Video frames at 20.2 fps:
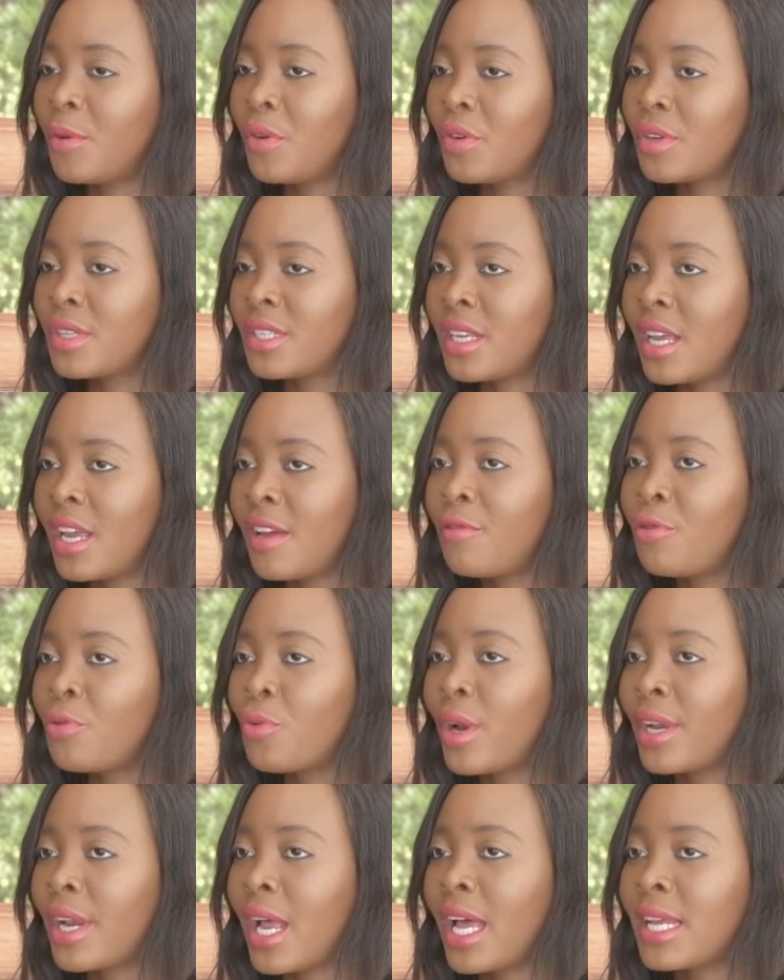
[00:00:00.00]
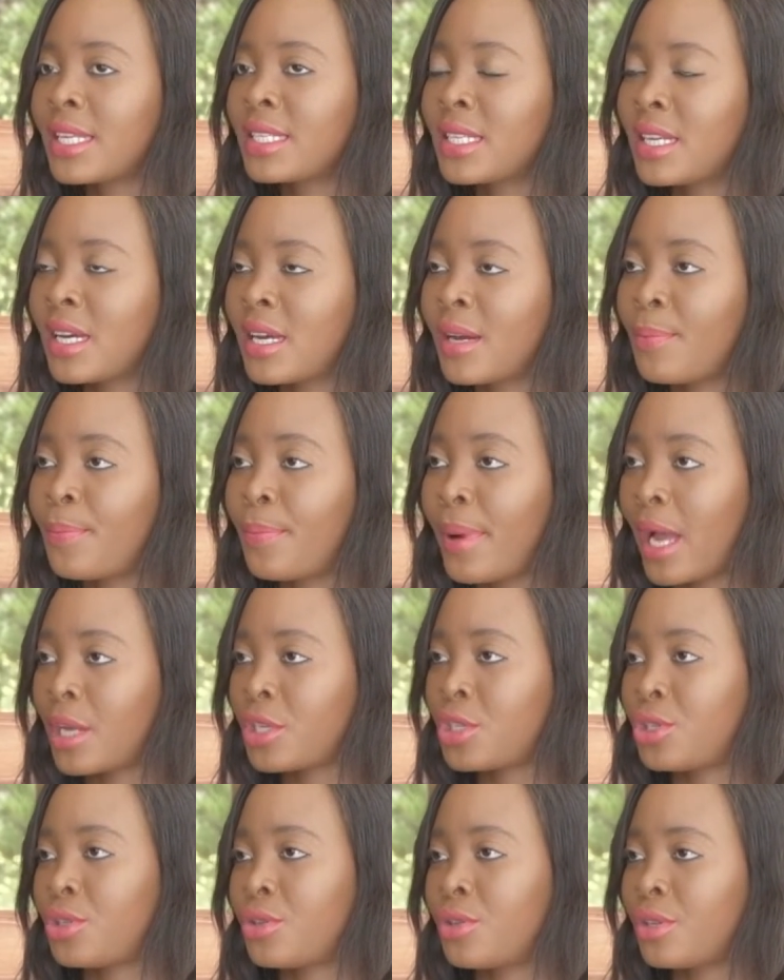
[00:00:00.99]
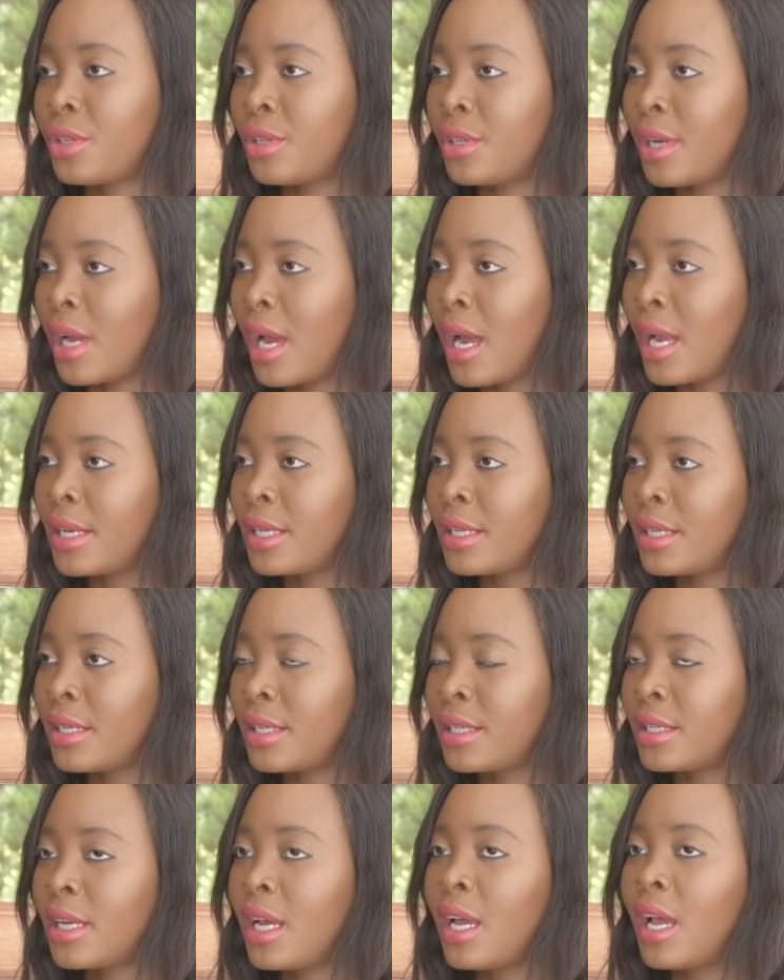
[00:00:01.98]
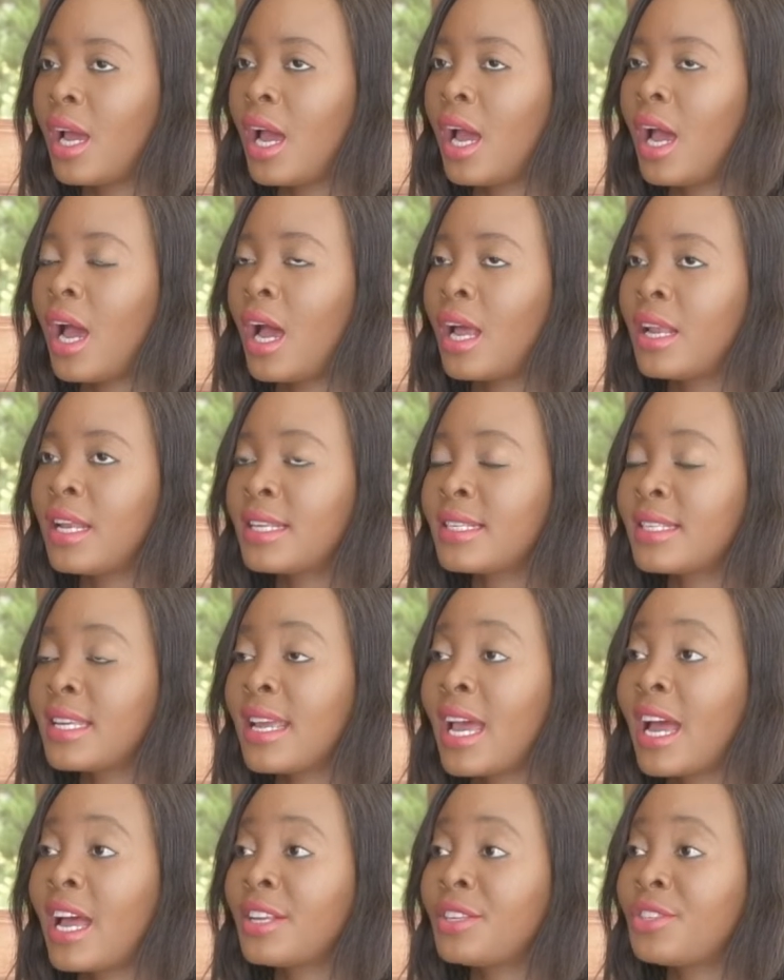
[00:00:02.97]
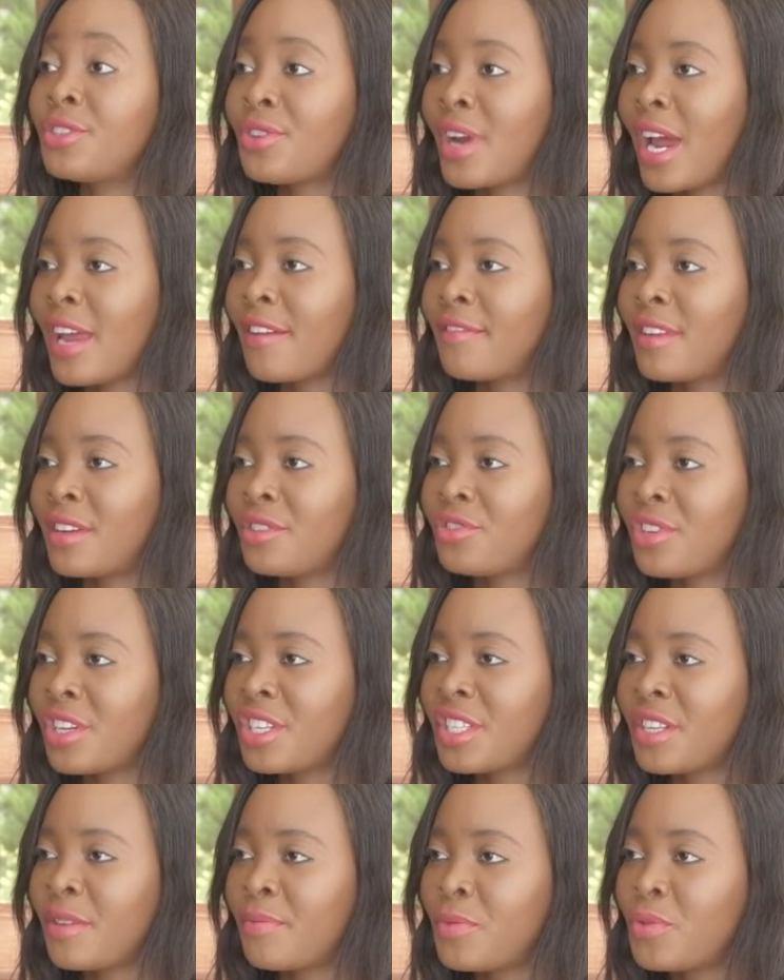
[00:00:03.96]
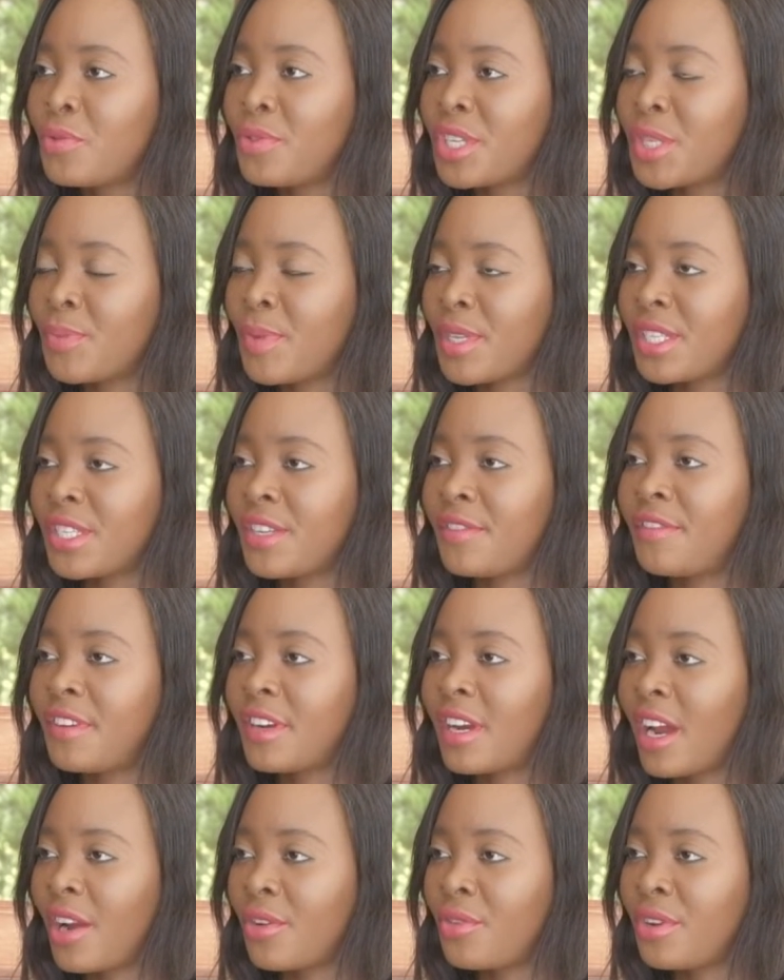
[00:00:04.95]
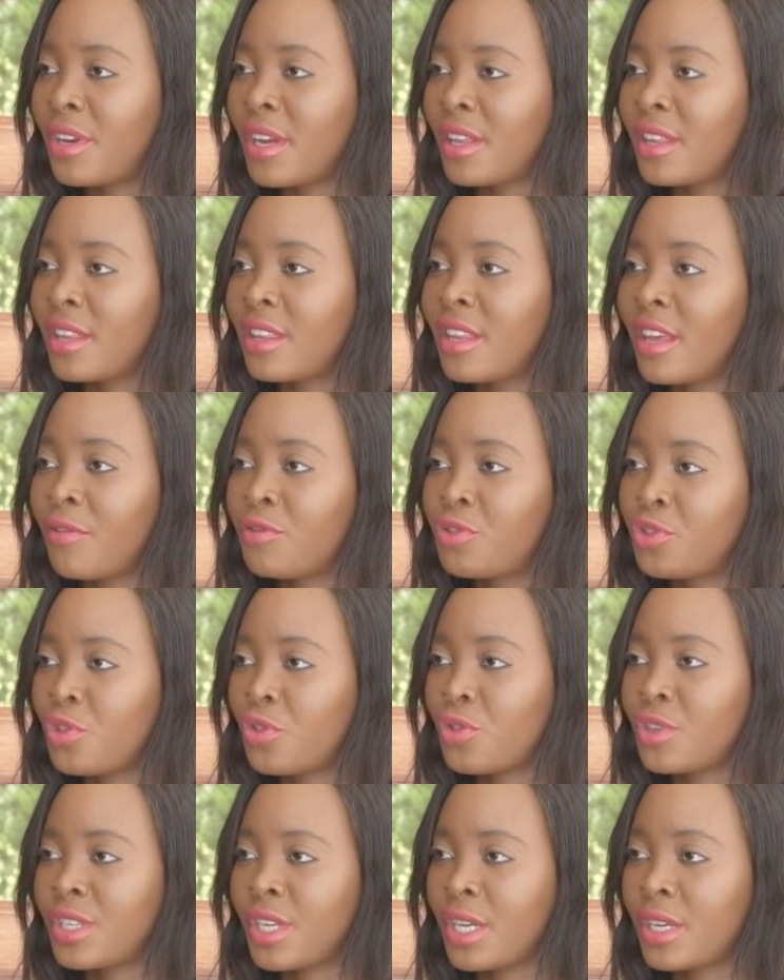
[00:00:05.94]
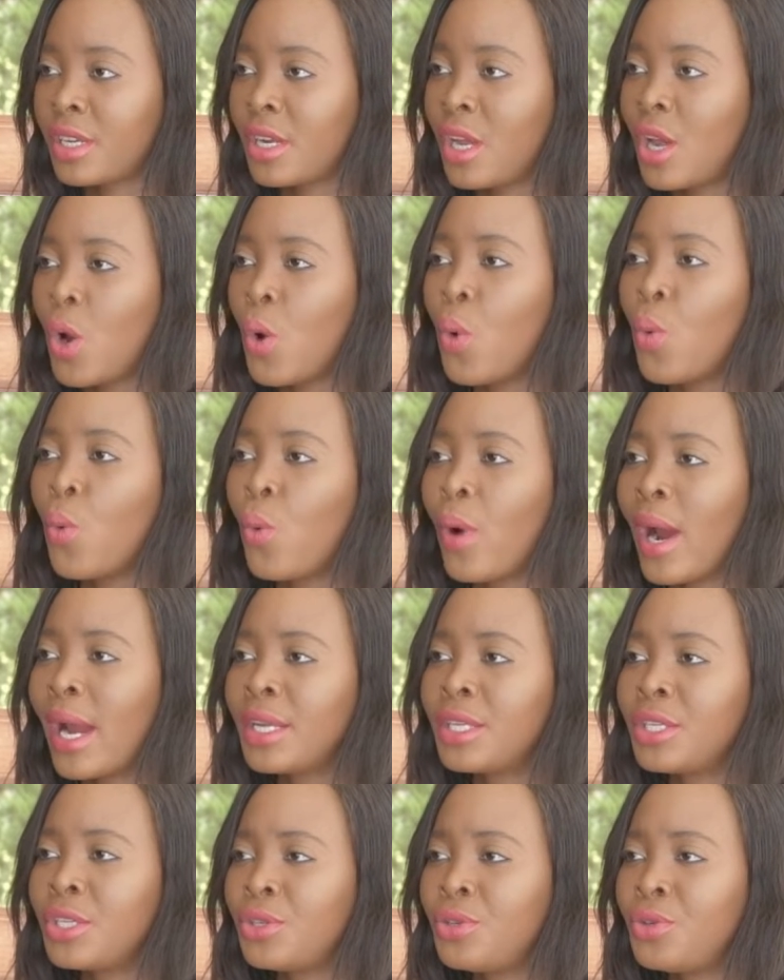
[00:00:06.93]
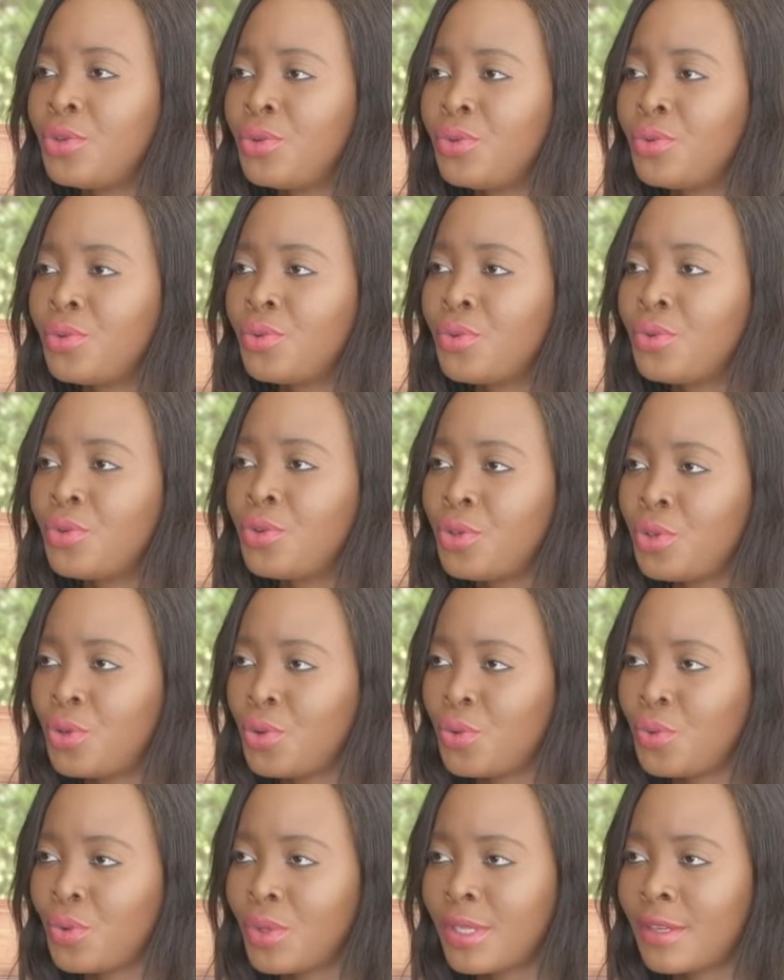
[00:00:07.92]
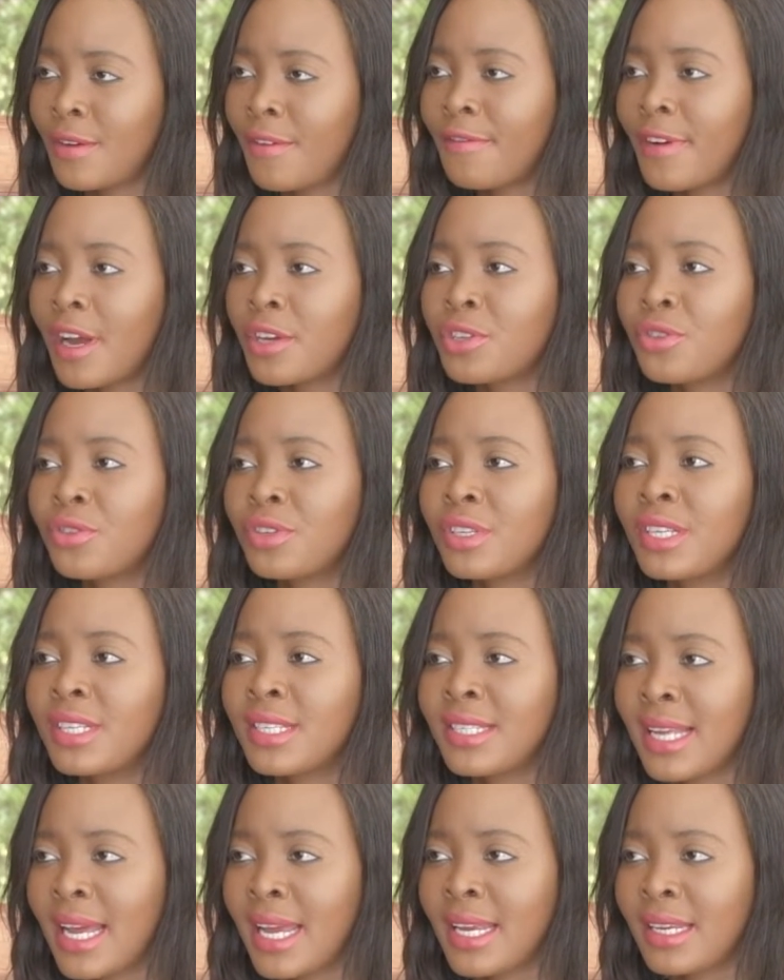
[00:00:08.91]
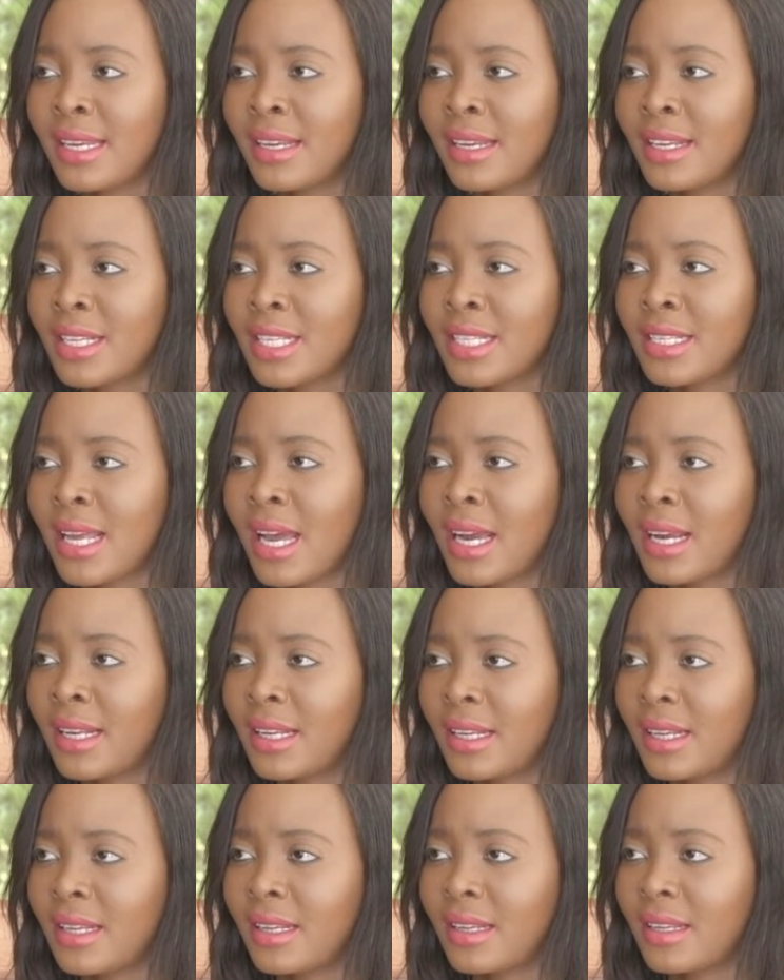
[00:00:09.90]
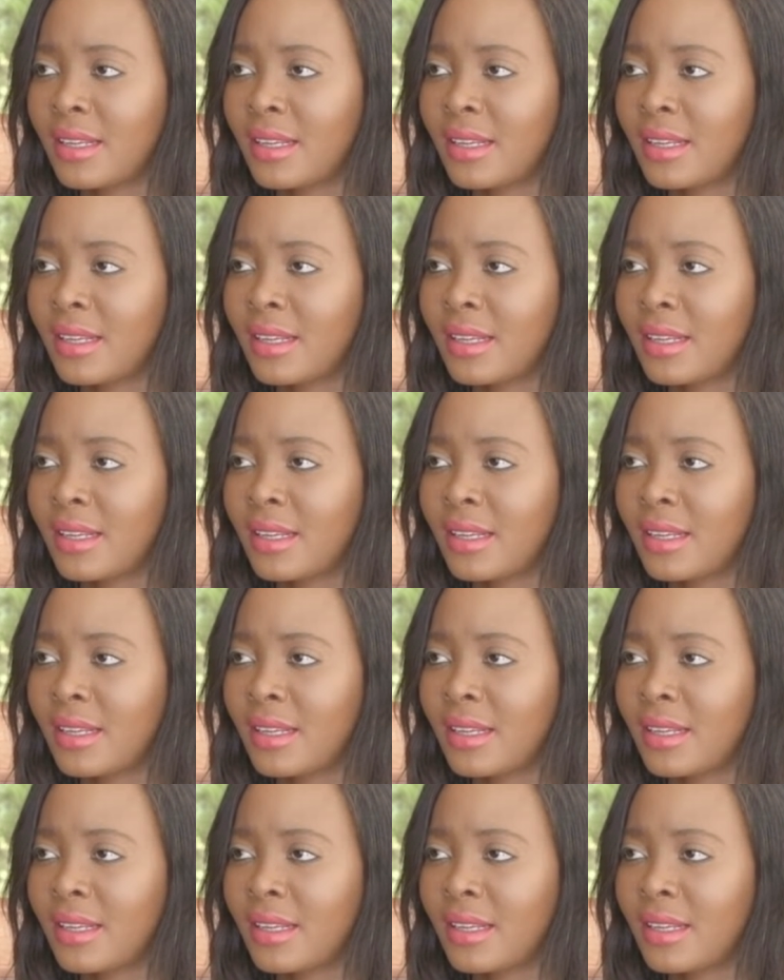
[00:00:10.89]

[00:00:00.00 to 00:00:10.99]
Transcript: Because everyone has a passion and let's say a drive that drives them to the specific career that they have chosen. Why did you choose fashion designing exactly?